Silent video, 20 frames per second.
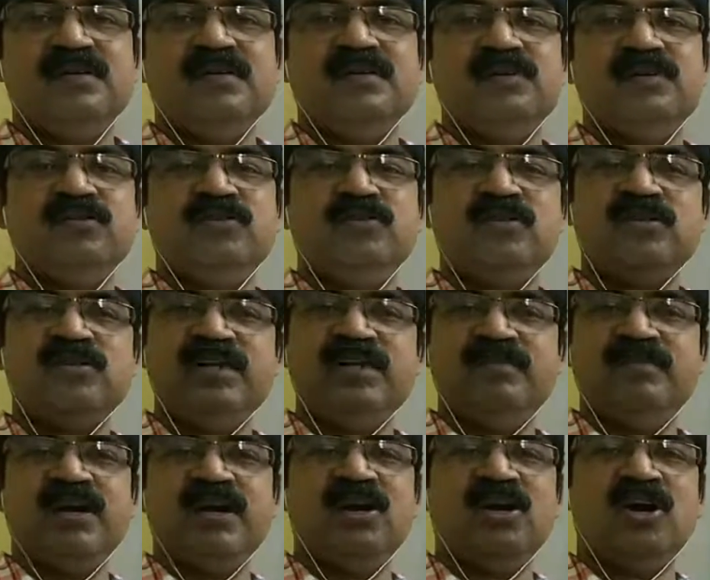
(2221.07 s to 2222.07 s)
You know the
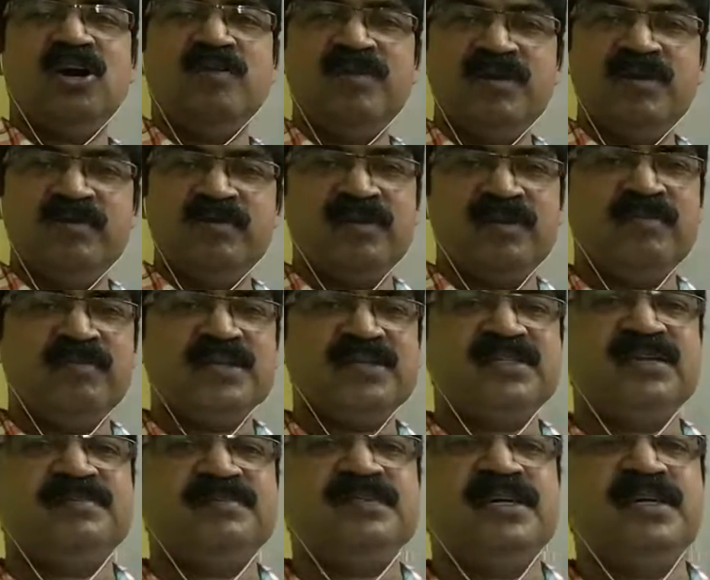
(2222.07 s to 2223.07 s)
demand, law of demand, you must
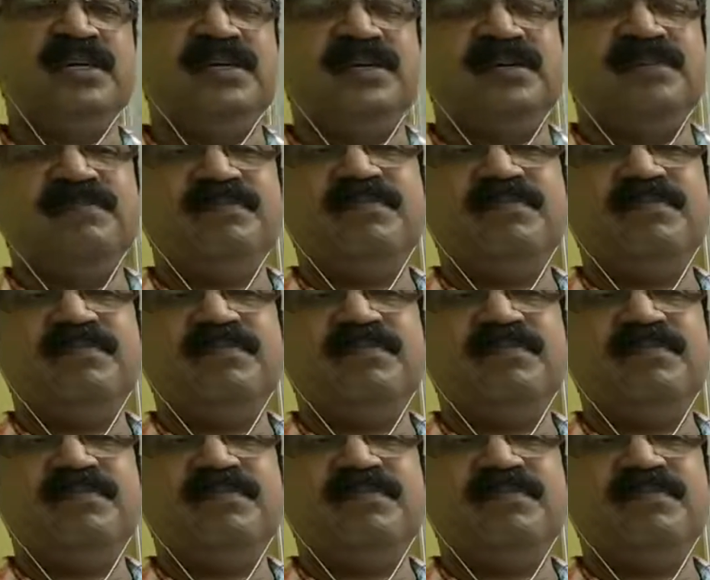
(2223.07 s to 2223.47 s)
have studied.